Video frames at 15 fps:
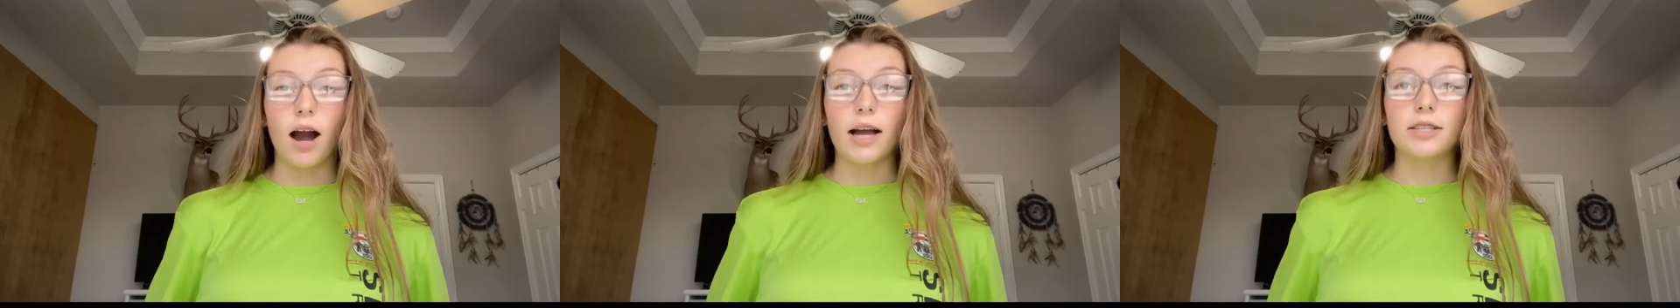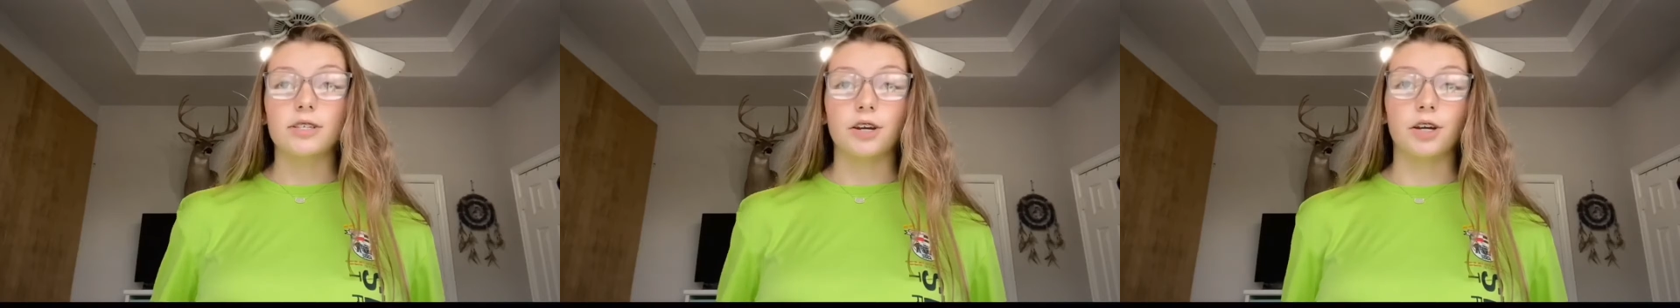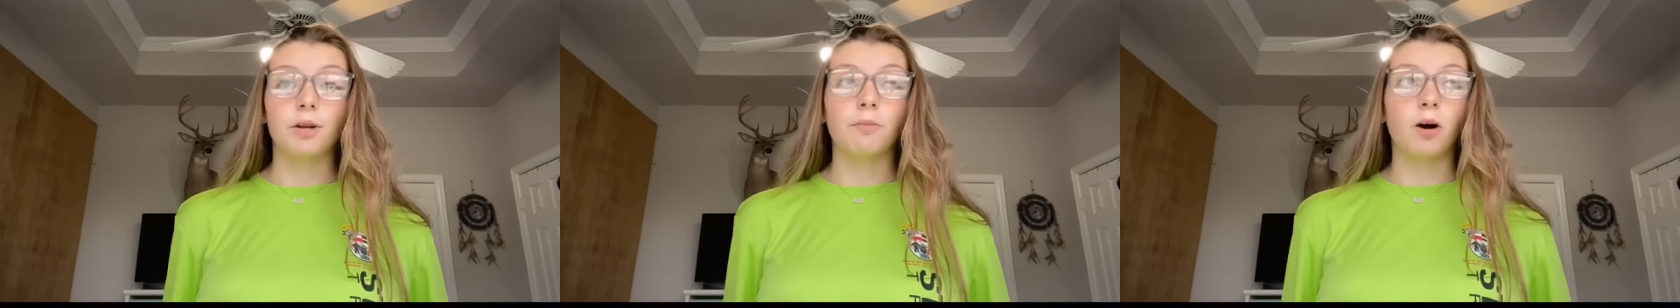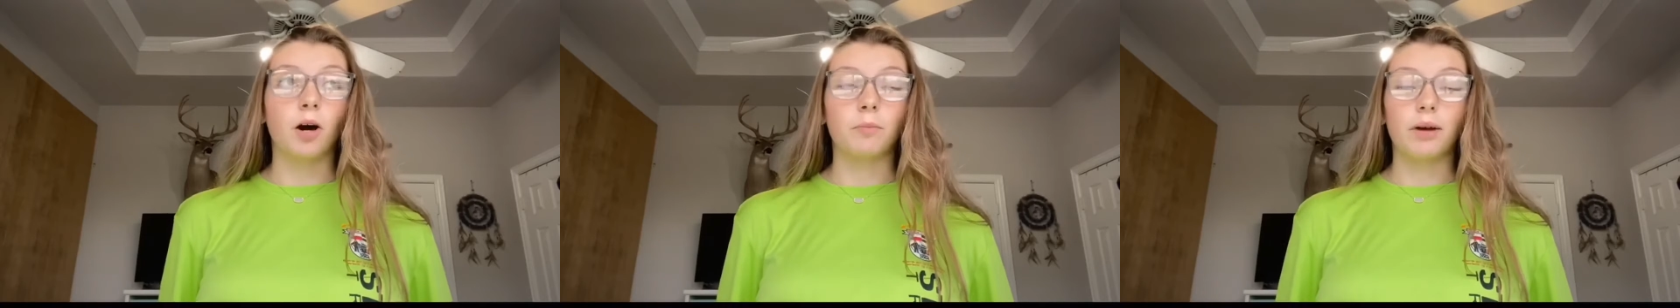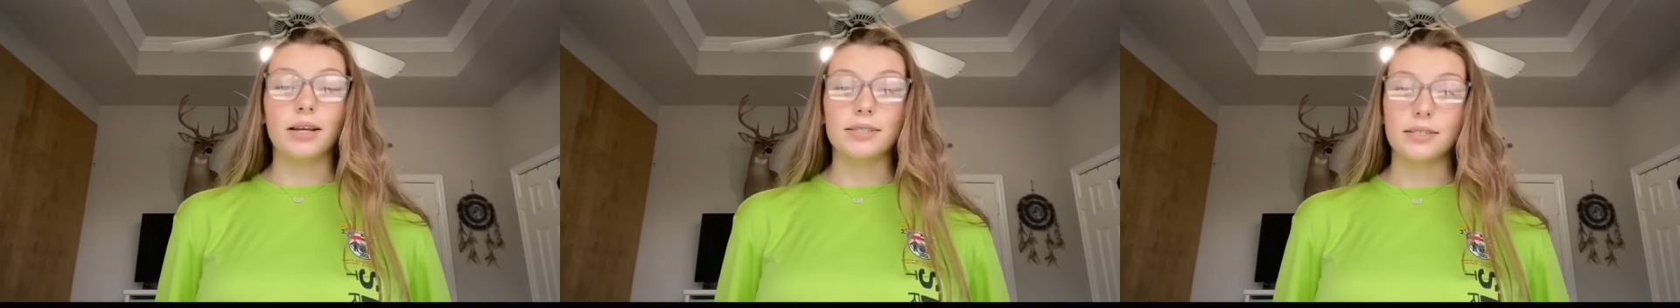I took it
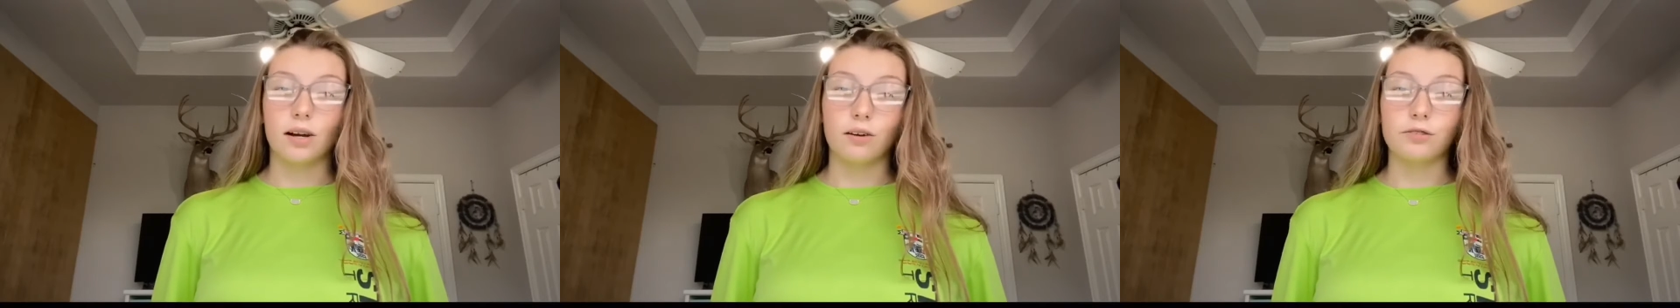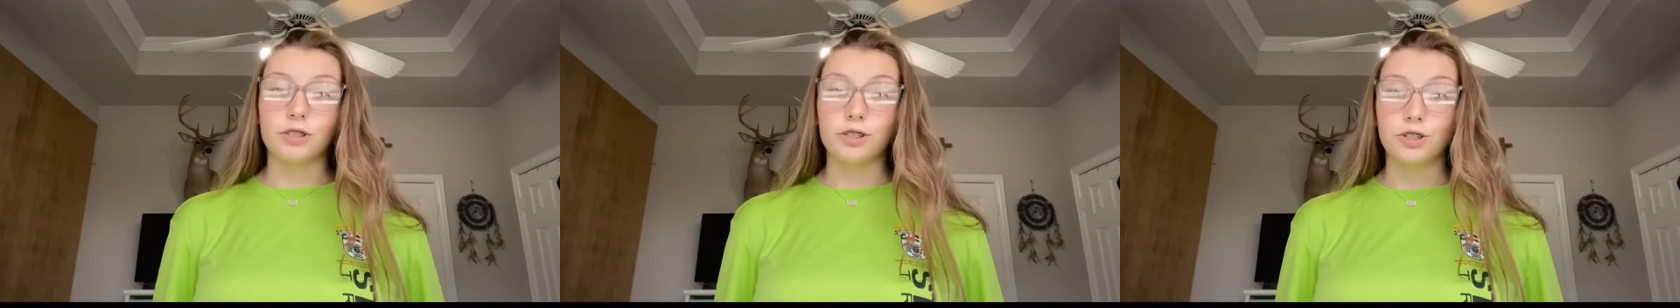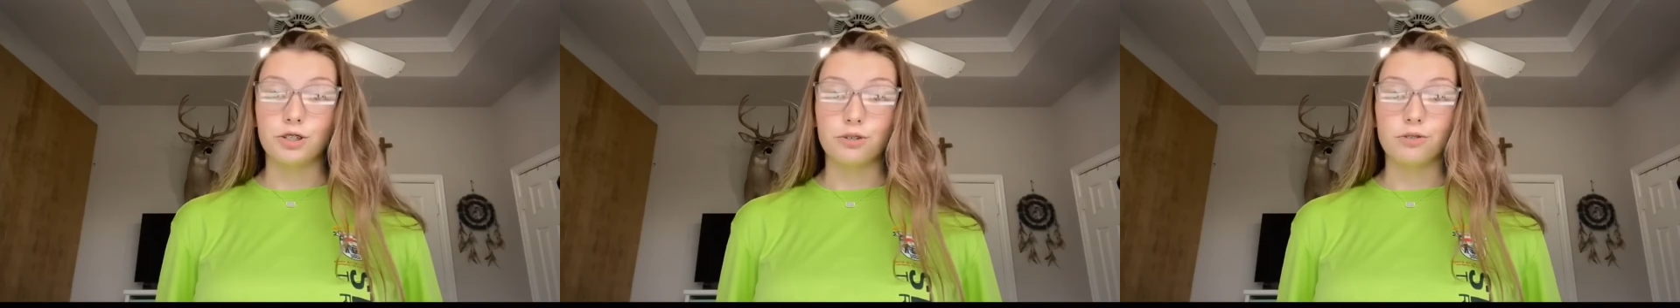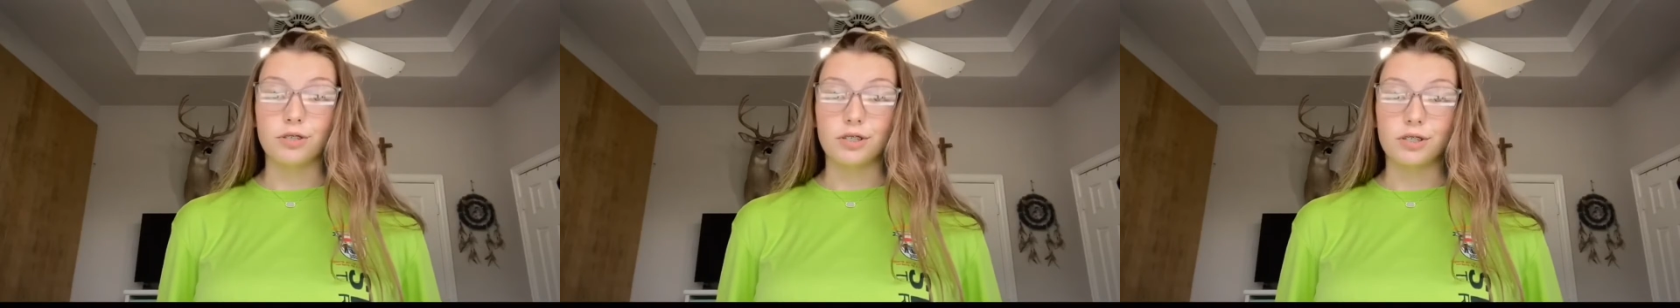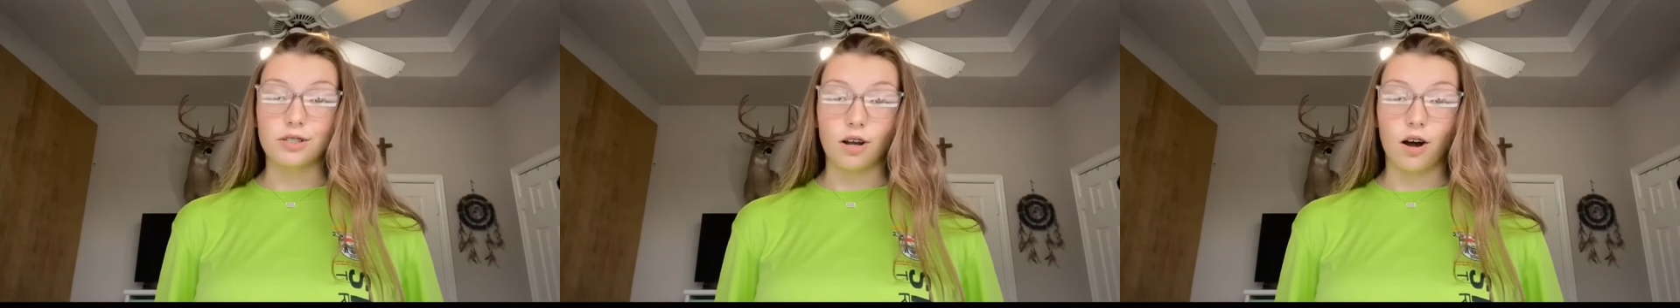upon myself to choose
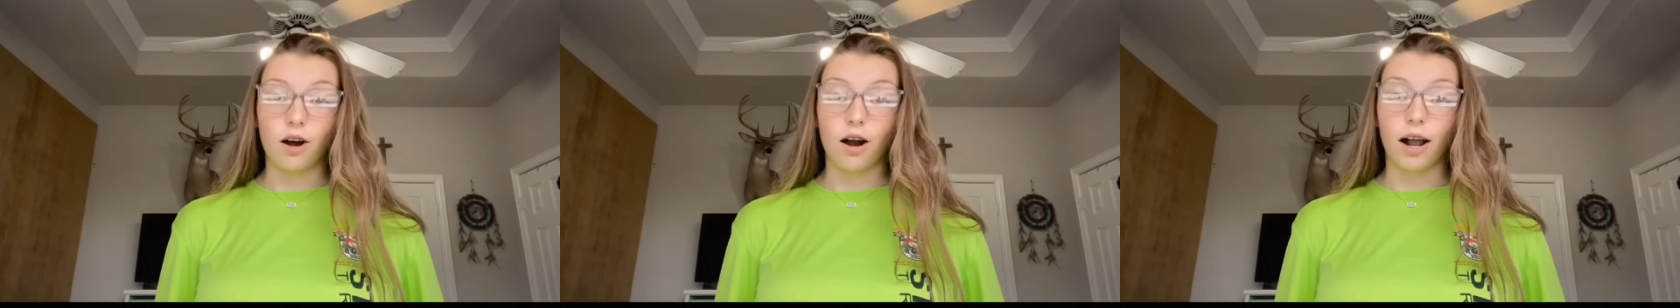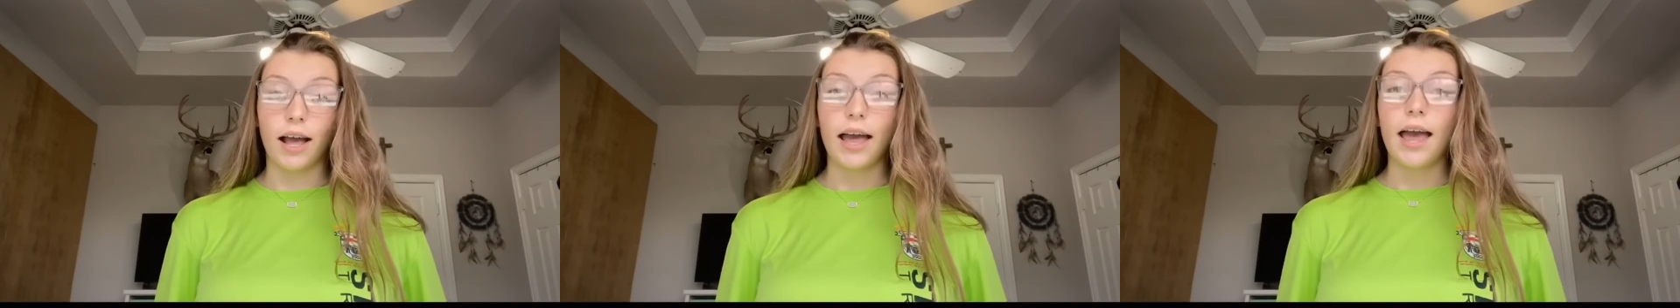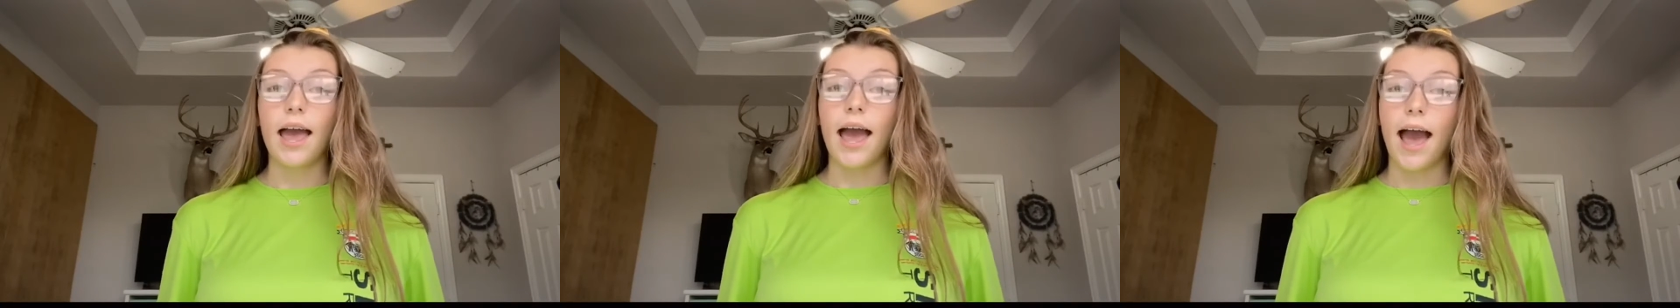the song